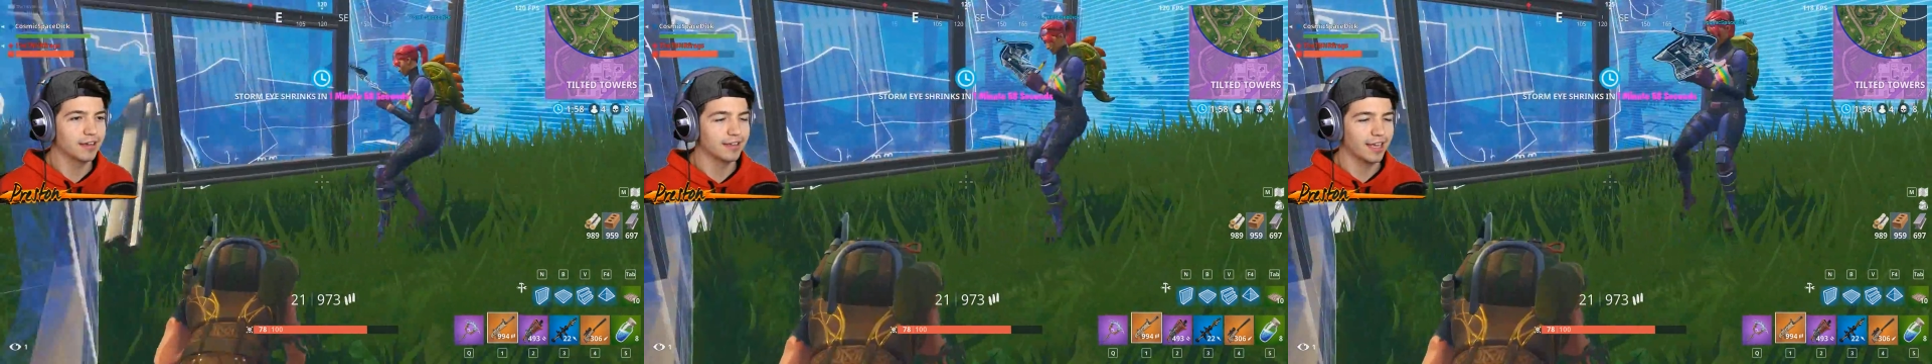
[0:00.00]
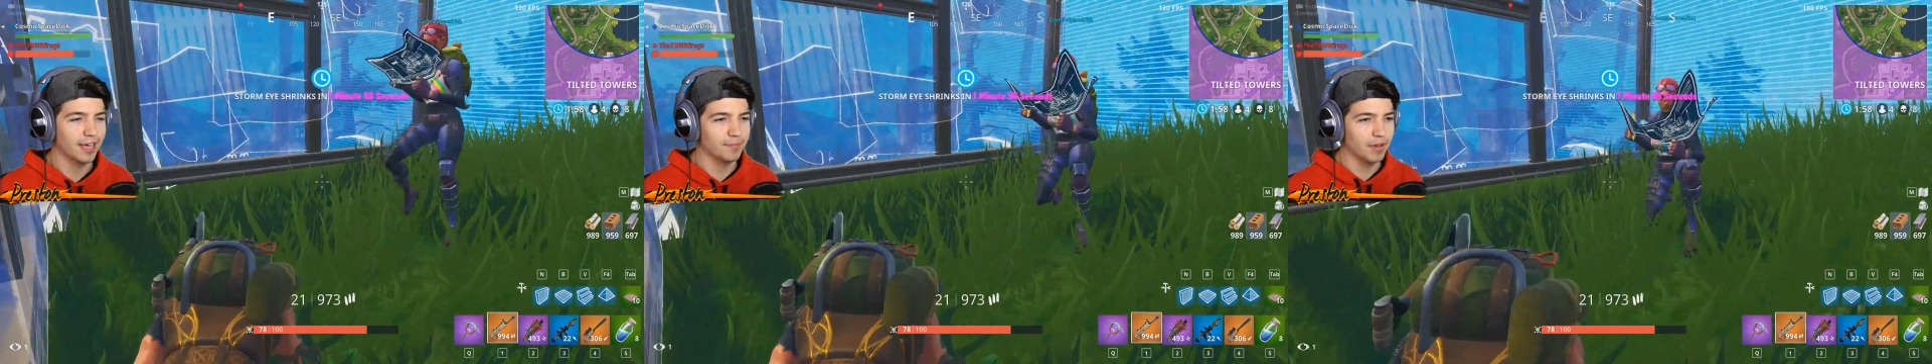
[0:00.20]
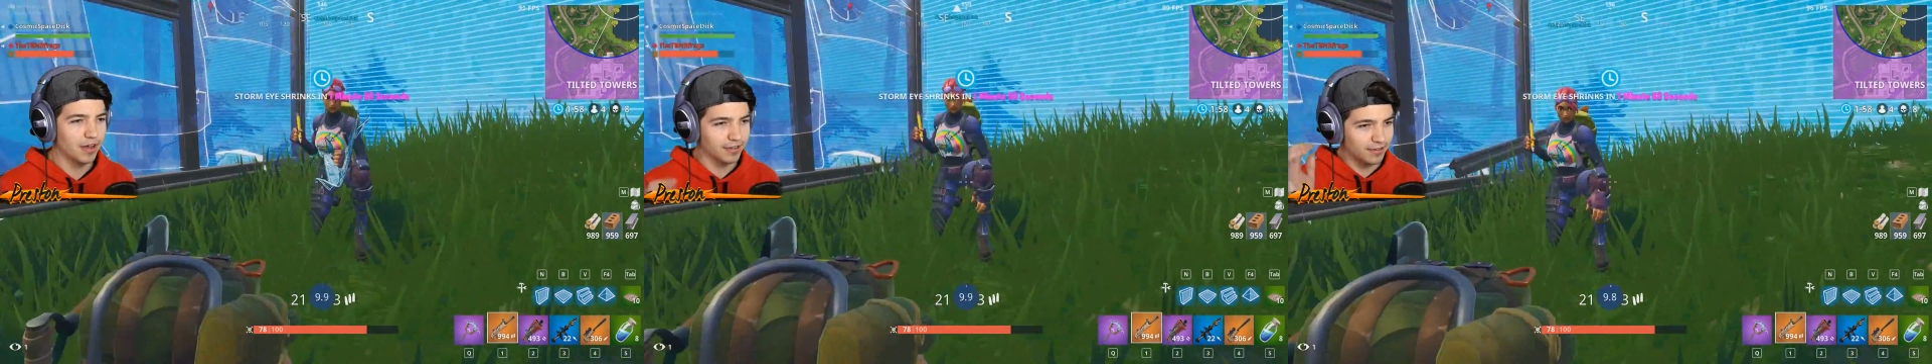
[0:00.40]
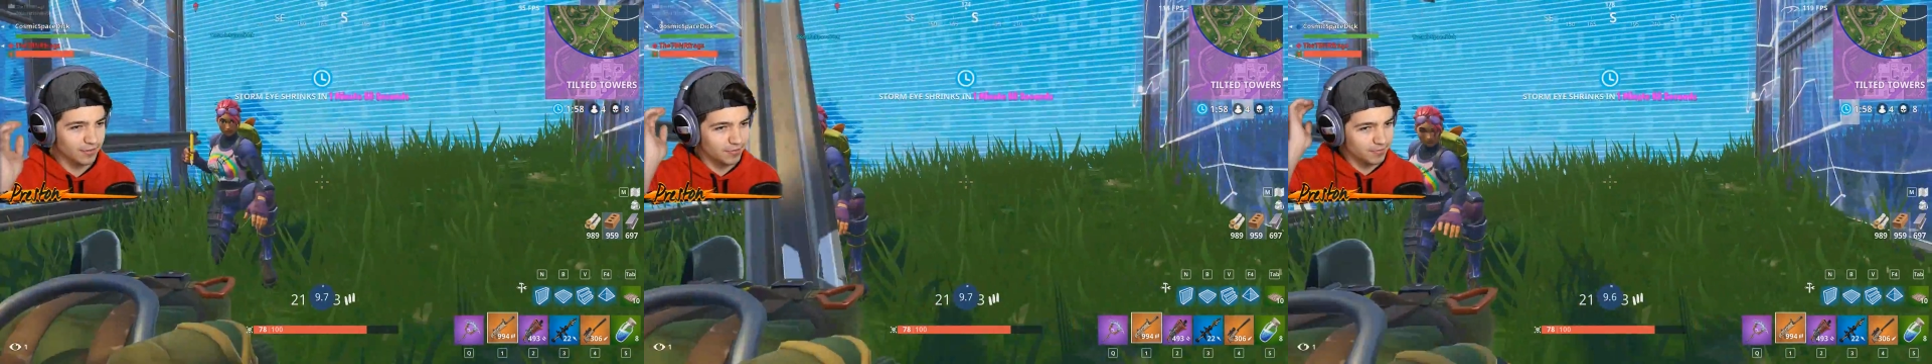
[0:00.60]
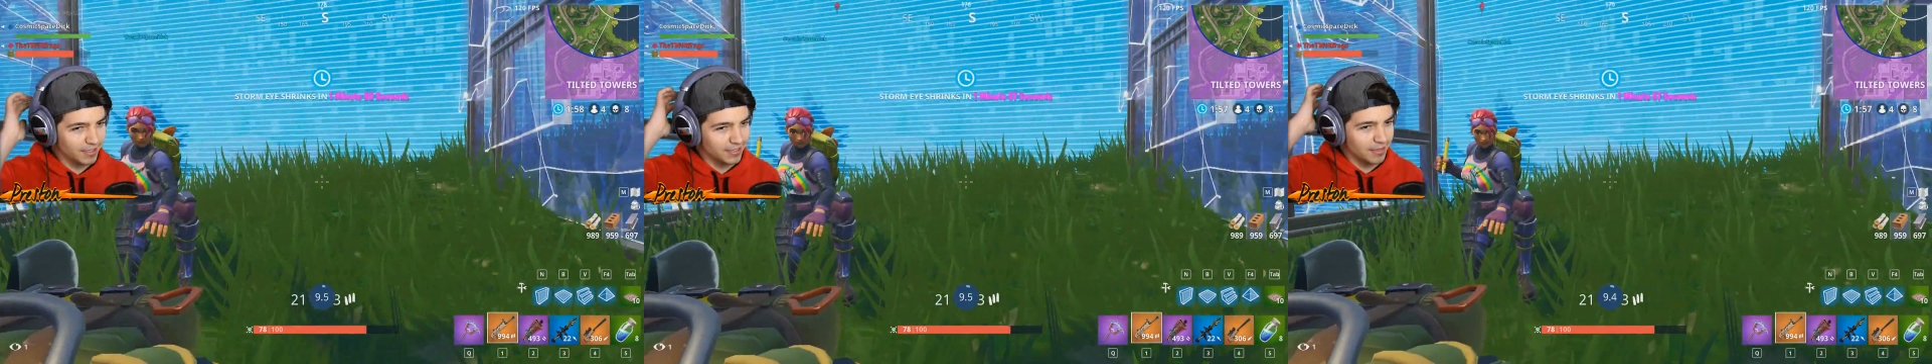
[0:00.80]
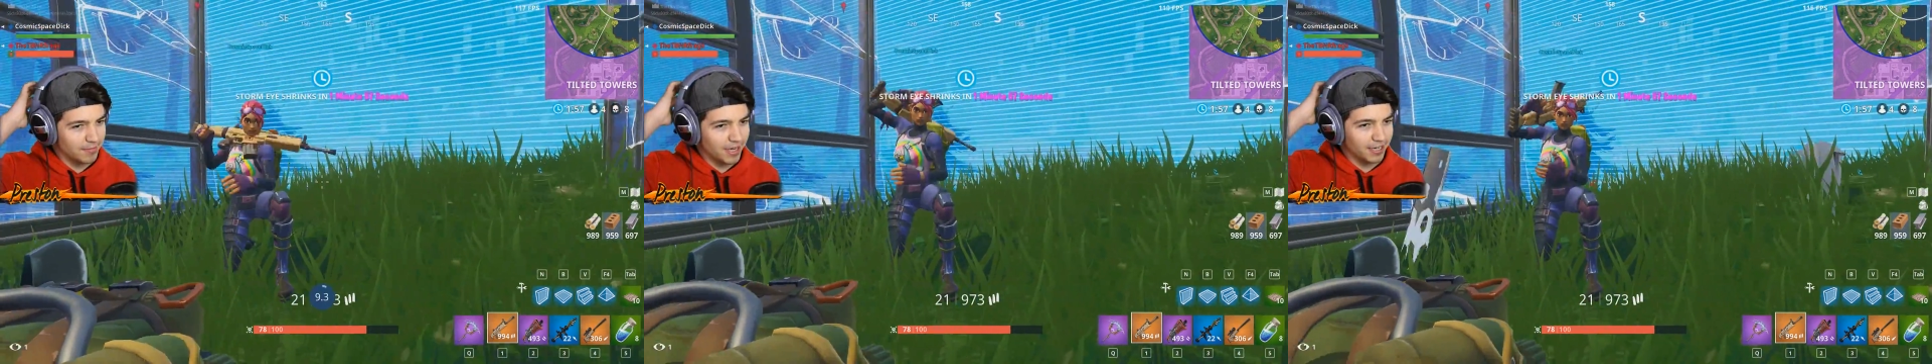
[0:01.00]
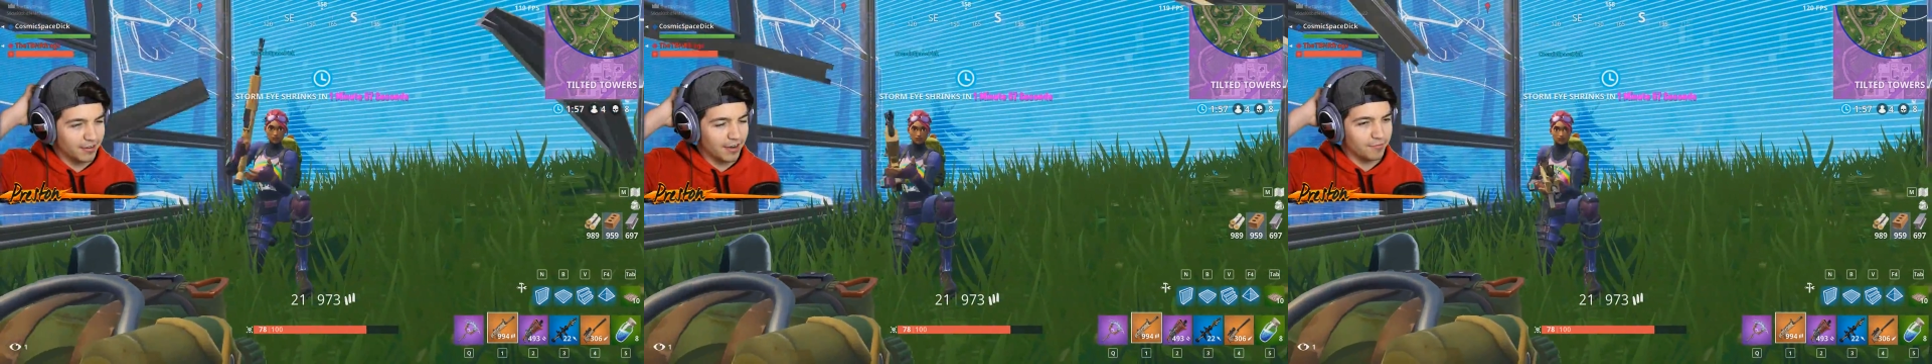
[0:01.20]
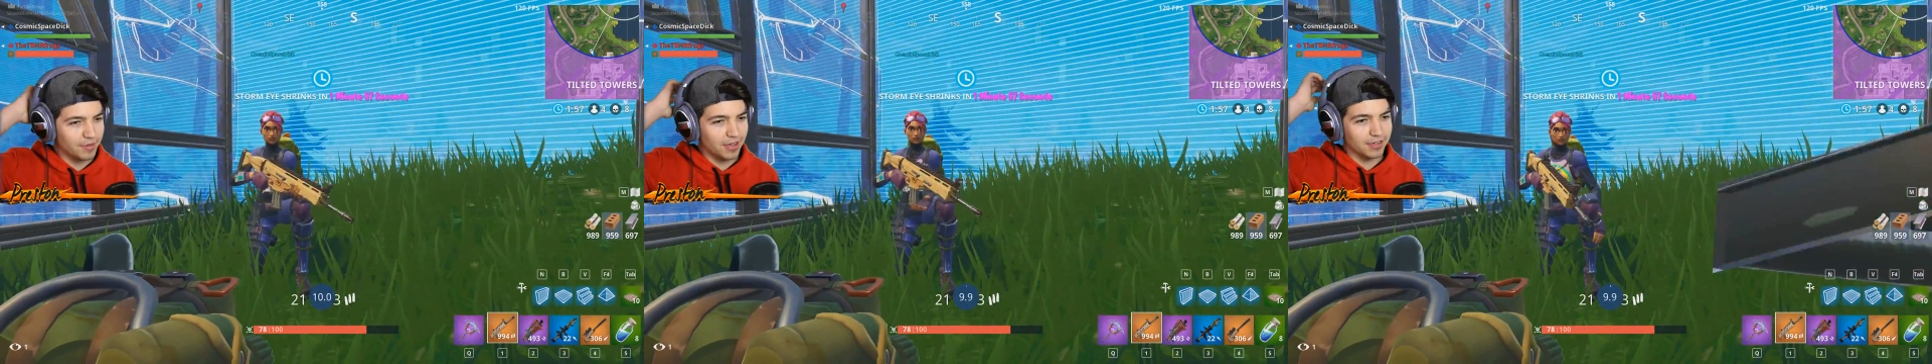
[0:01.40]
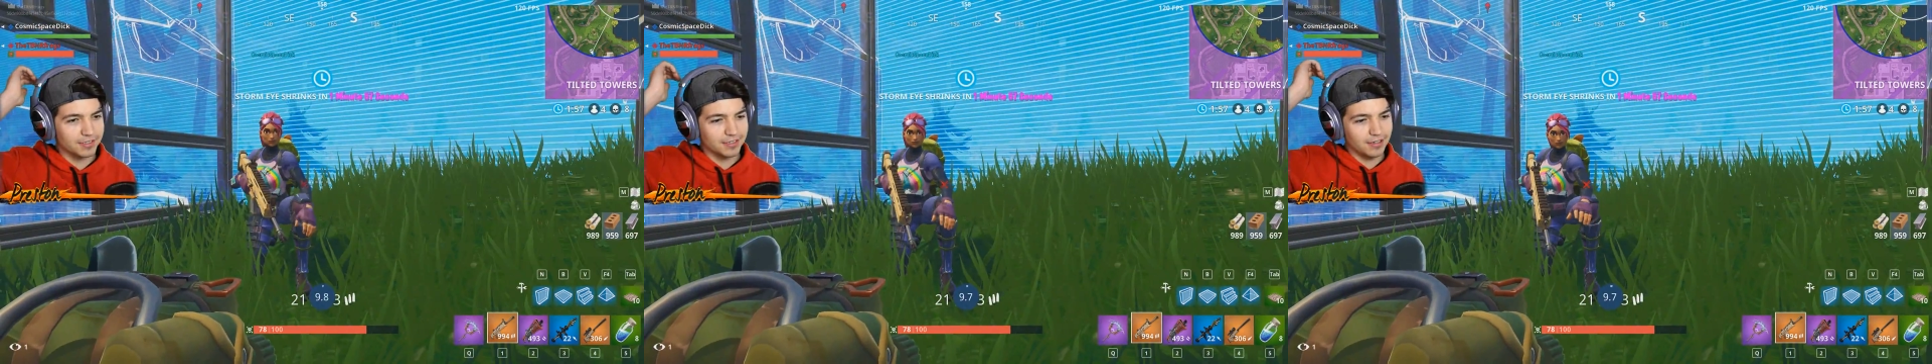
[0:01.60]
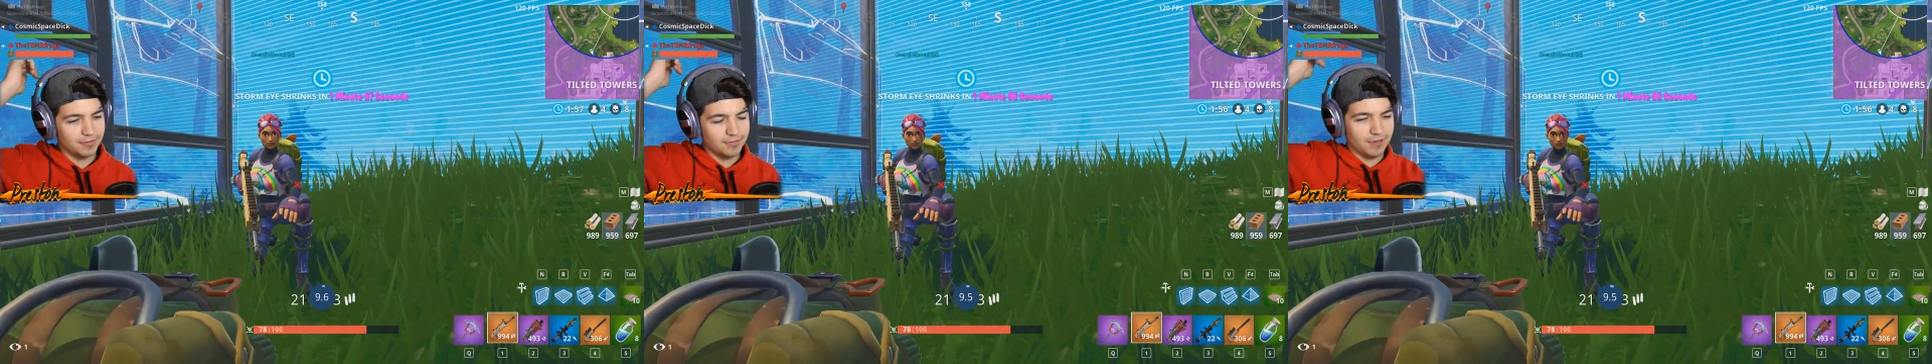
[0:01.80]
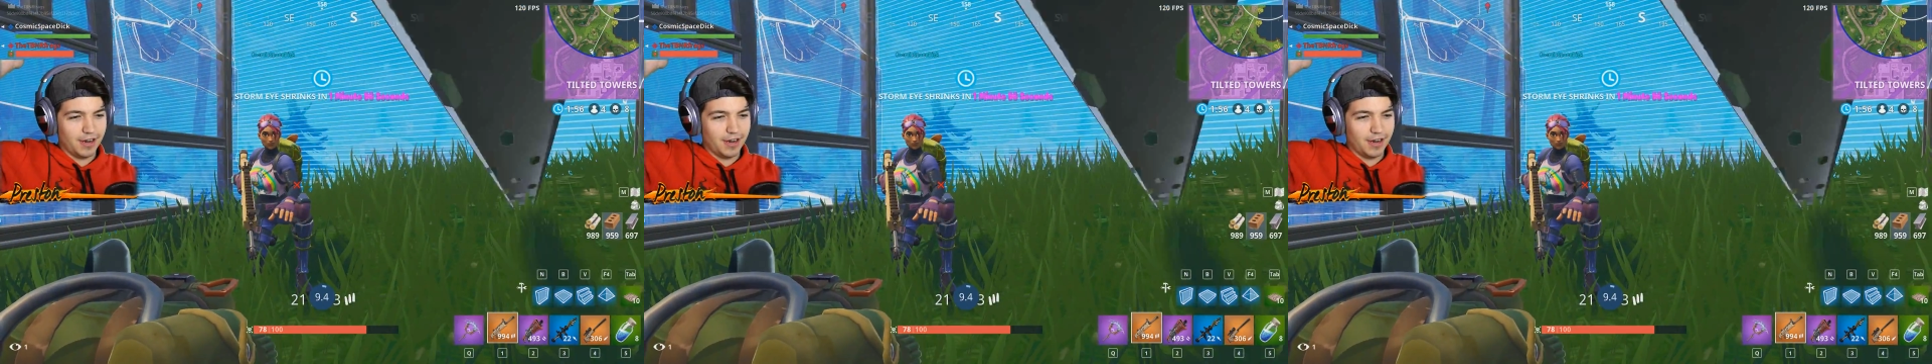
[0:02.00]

Yeah, block those, get that Minecraft blocks up.